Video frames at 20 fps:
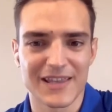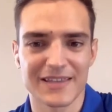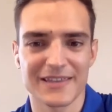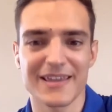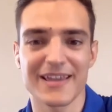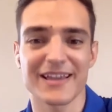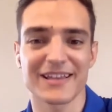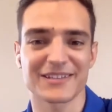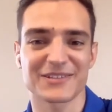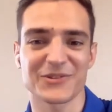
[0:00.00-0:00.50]

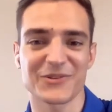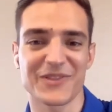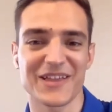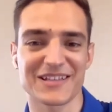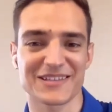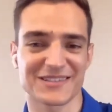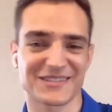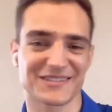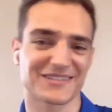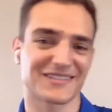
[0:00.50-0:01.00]
Yeah, so
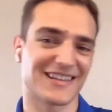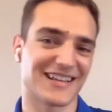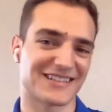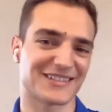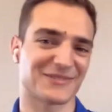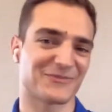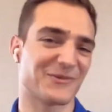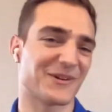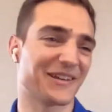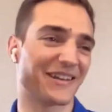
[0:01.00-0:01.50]

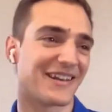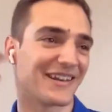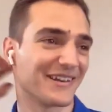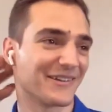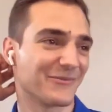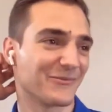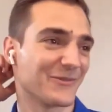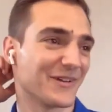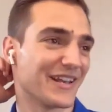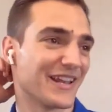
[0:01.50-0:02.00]
that's
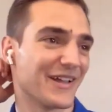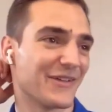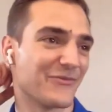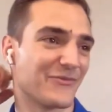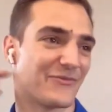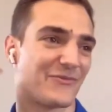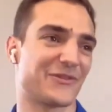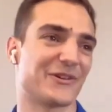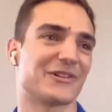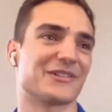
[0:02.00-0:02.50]
when
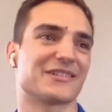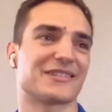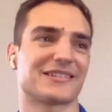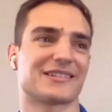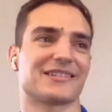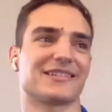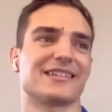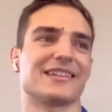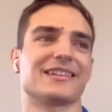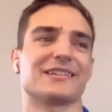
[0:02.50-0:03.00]
I
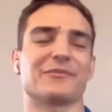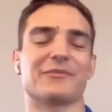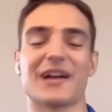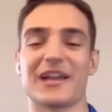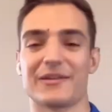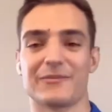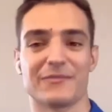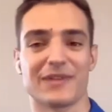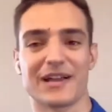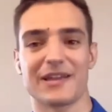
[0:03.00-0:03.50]
first did
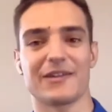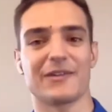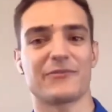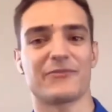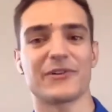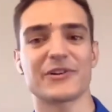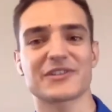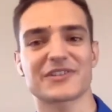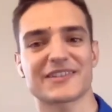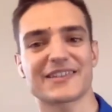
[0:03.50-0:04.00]
my
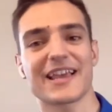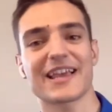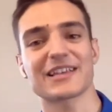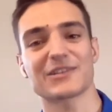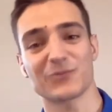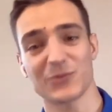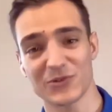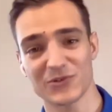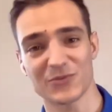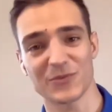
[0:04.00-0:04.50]
first
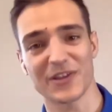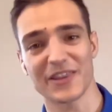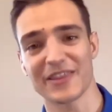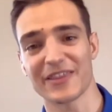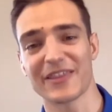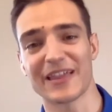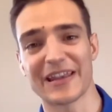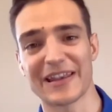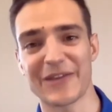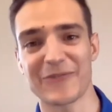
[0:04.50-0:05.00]
test was with
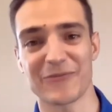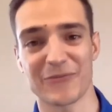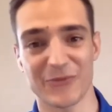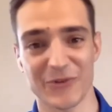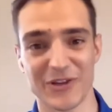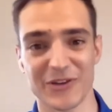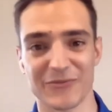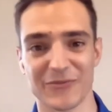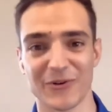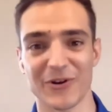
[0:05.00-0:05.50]
an
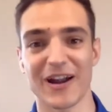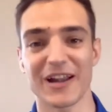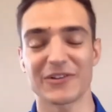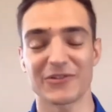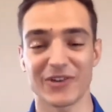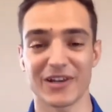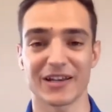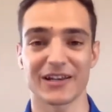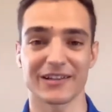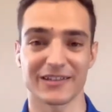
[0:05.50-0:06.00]
F3 for
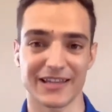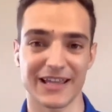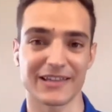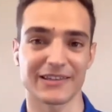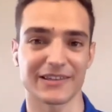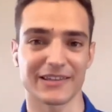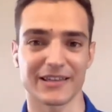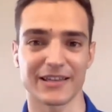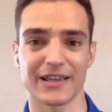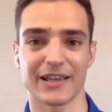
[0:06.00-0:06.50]
Adrian, and
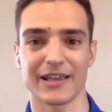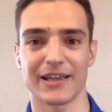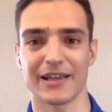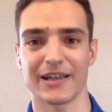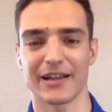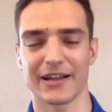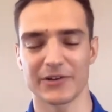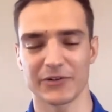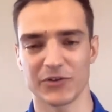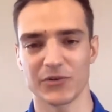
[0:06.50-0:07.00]
that
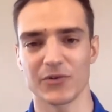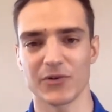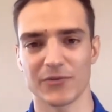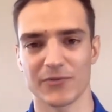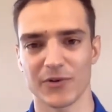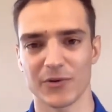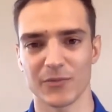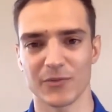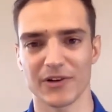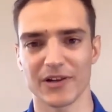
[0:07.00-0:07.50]
Euro
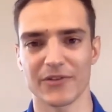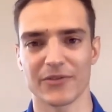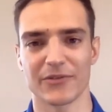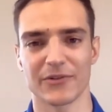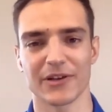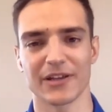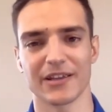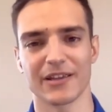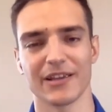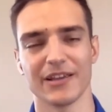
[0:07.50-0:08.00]
Formula
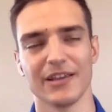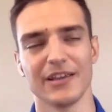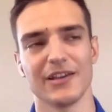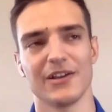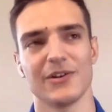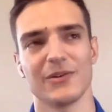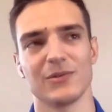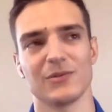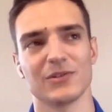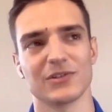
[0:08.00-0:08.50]
3
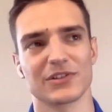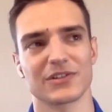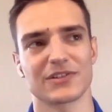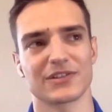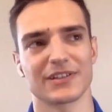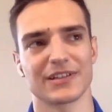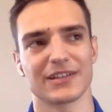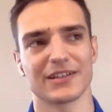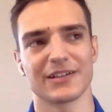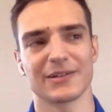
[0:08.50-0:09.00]

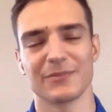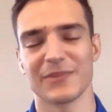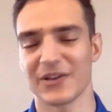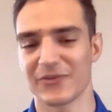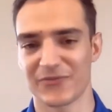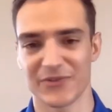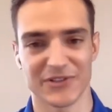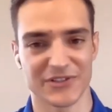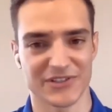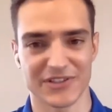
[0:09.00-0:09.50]
was
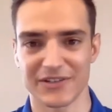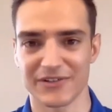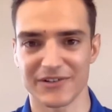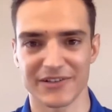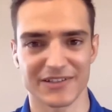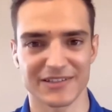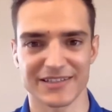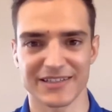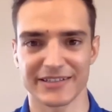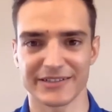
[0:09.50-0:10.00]
my first year
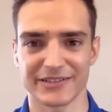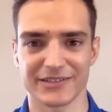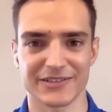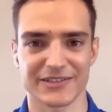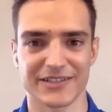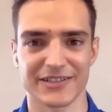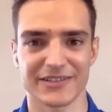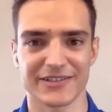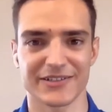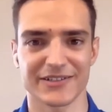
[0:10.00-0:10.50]
in single
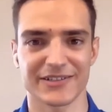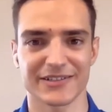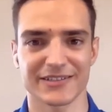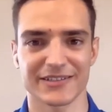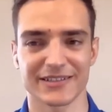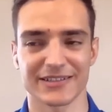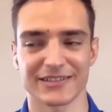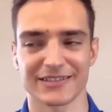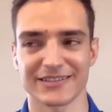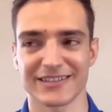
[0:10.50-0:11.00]

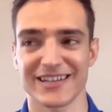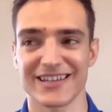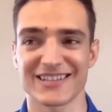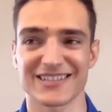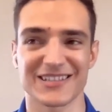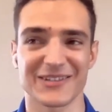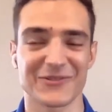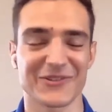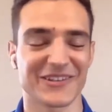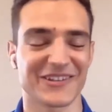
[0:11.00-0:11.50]
seaters, and yeah,
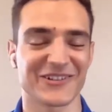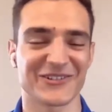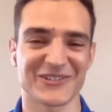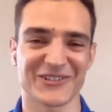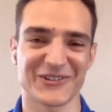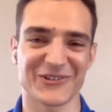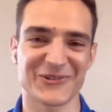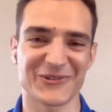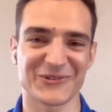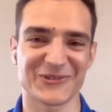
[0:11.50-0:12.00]
7
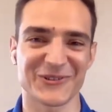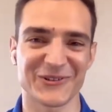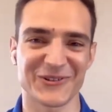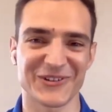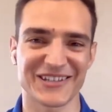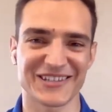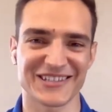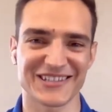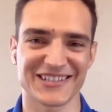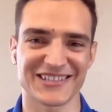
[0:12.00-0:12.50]
years ago. So
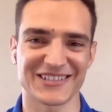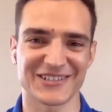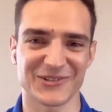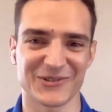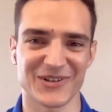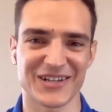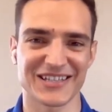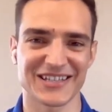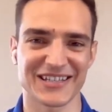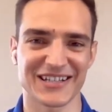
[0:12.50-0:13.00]
it's
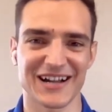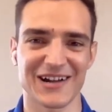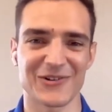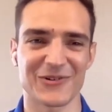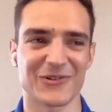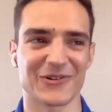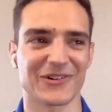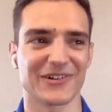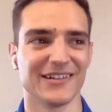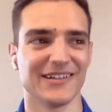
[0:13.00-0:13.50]
crazy
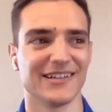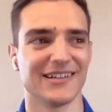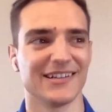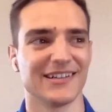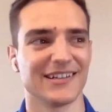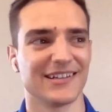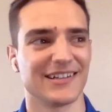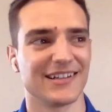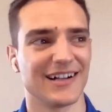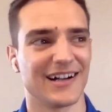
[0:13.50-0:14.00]

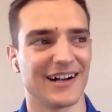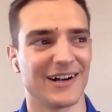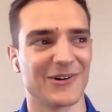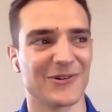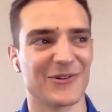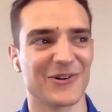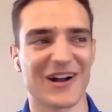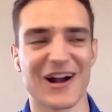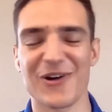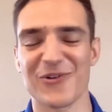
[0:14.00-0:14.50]

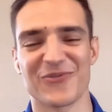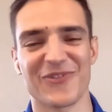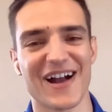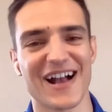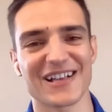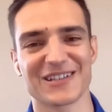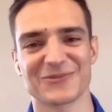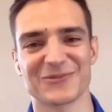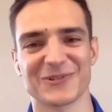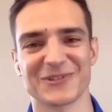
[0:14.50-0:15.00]
how
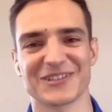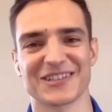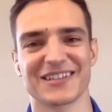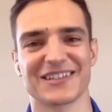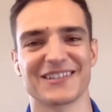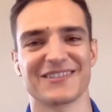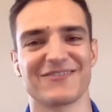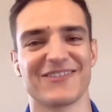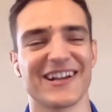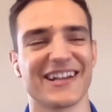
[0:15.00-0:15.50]
fast was
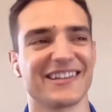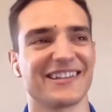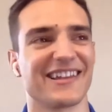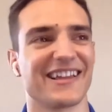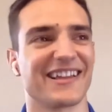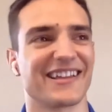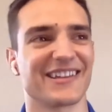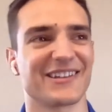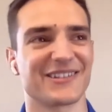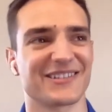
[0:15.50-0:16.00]
it, right?
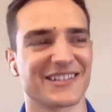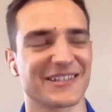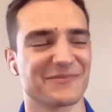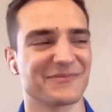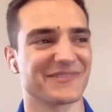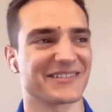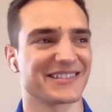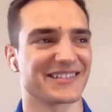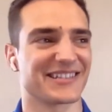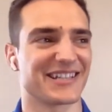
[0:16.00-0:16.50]
Like it
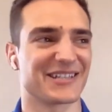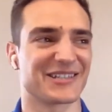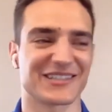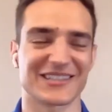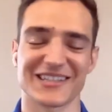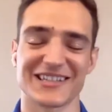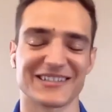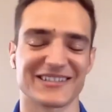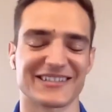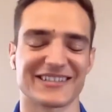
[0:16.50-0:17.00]

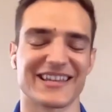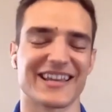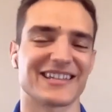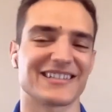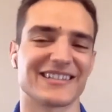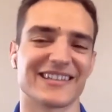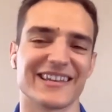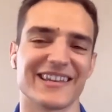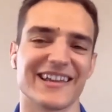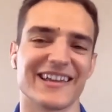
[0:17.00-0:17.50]
seems
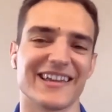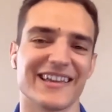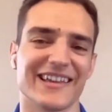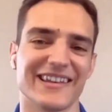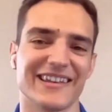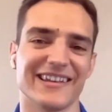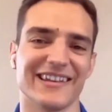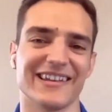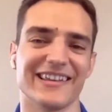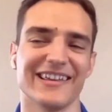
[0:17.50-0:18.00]
yesterday,
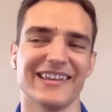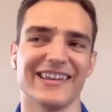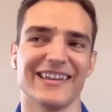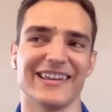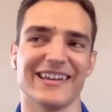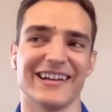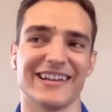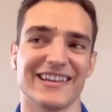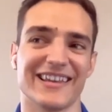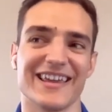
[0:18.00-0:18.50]
and
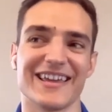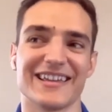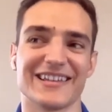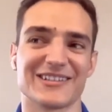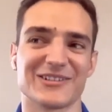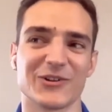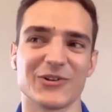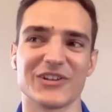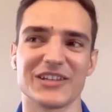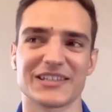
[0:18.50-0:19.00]
yeah,
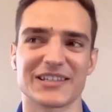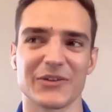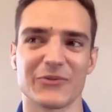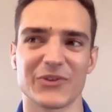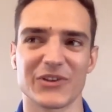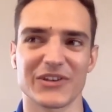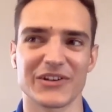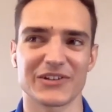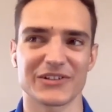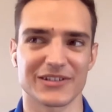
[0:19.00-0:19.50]
it's only
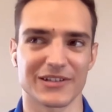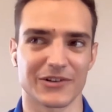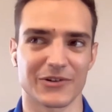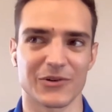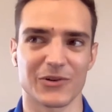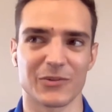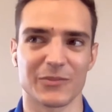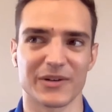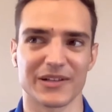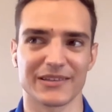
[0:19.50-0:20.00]
7 years
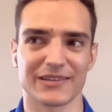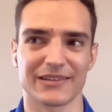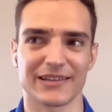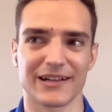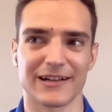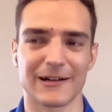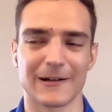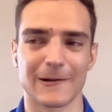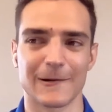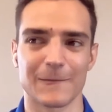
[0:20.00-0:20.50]
ago, but
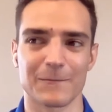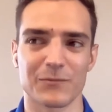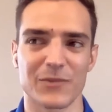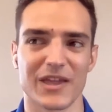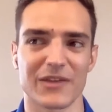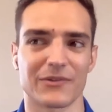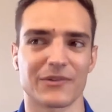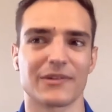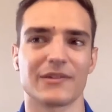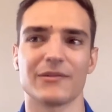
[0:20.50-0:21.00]

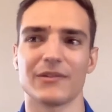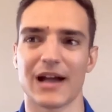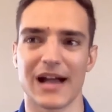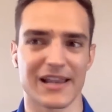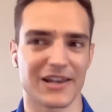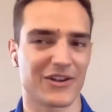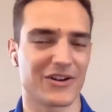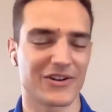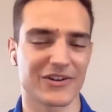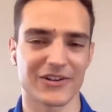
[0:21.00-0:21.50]

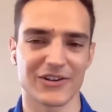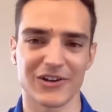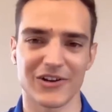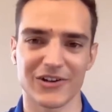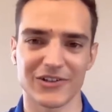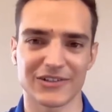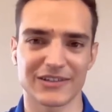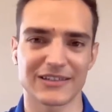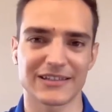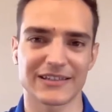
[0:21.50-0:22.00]
I learned a
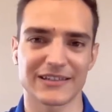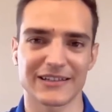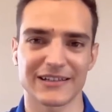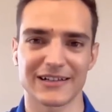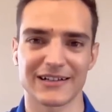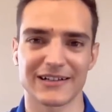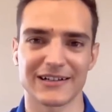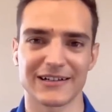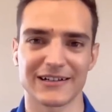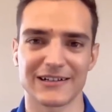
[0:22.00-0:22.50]
lot,
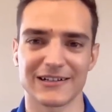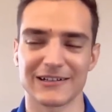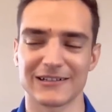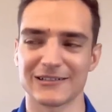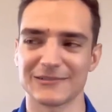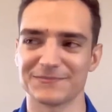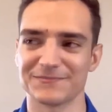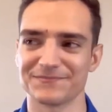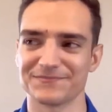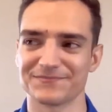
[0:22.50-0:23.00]

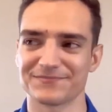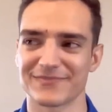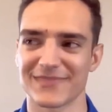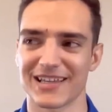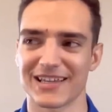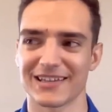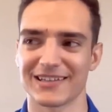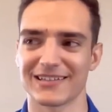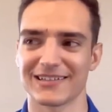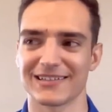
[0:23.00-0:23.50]

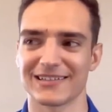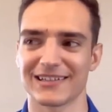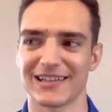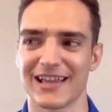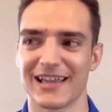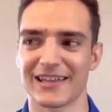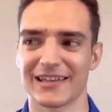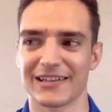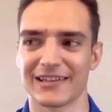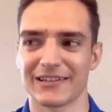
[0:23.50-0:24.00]

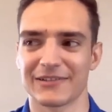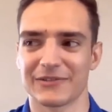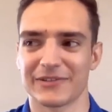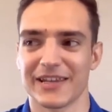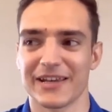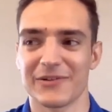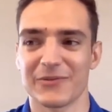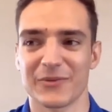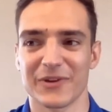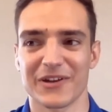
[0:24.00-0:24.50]
and
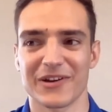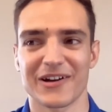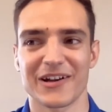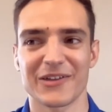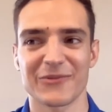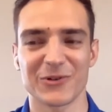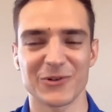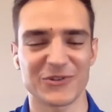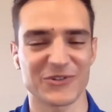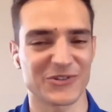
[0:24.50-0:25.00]
yeah, we are
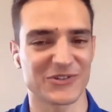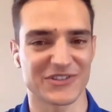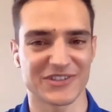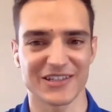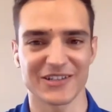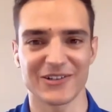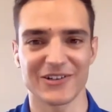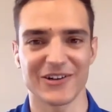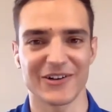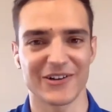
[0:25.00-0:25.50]
able to
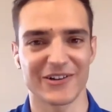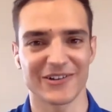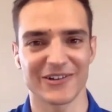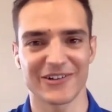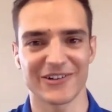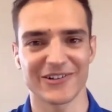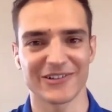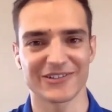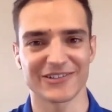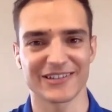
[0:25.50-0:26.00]
still learn a
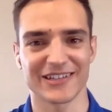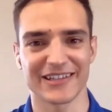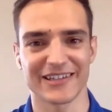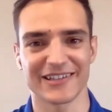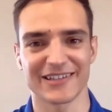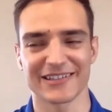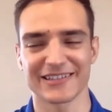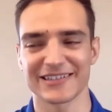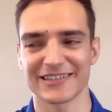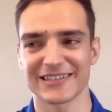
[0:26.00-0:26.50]
lot.
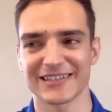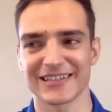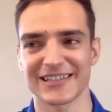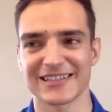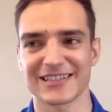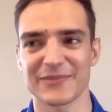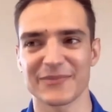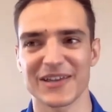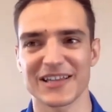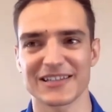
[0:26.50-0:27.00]
Like
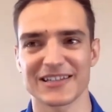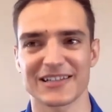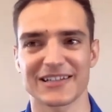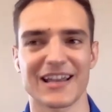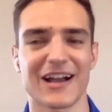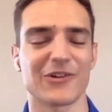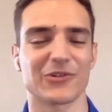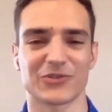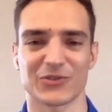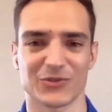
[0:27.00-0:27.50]
it's amazing
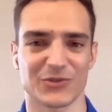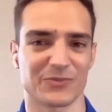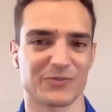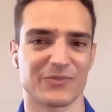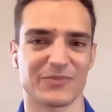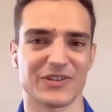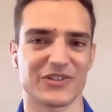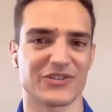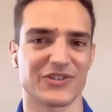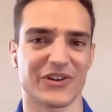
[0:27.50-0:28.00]
now to
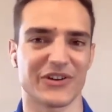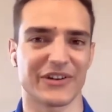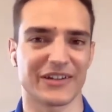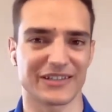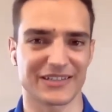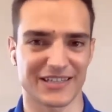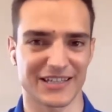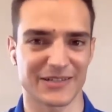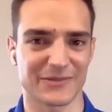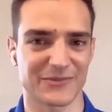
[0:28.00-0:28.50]
be
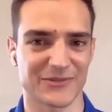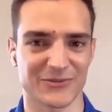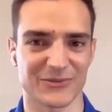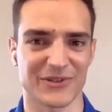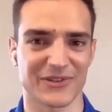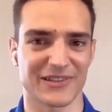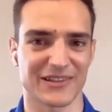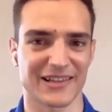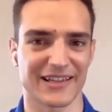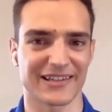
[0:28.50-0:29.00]
sharing teams
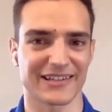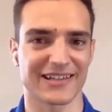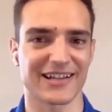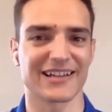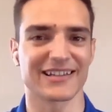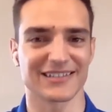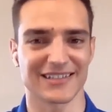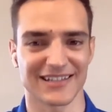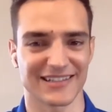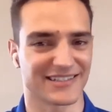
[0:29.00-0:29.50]
with like
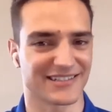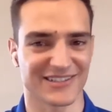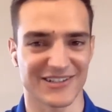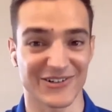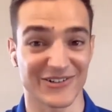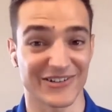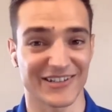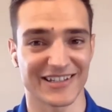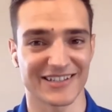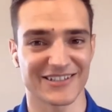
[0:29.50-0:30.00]
guys like
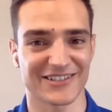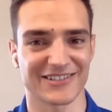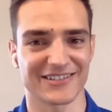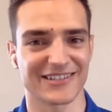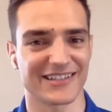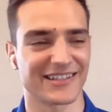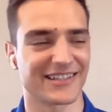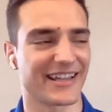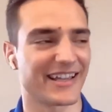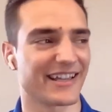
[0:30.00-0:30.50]
Scott
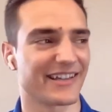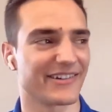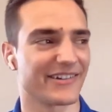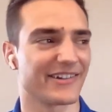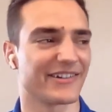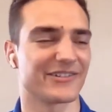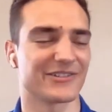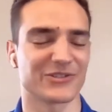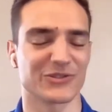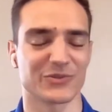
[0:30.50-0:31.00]
Dixon, that I
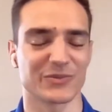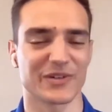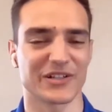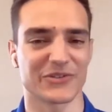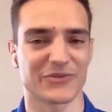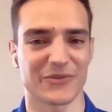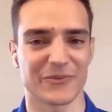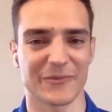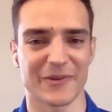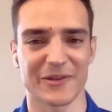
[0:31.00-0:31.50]
can learn so
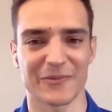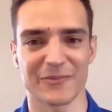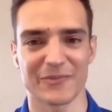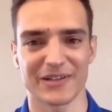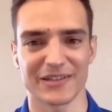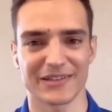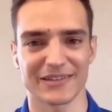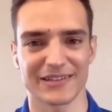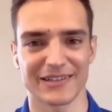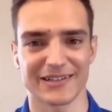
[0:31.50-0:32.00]
much from him,
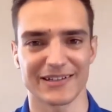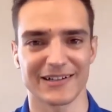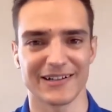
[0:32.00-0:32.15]
but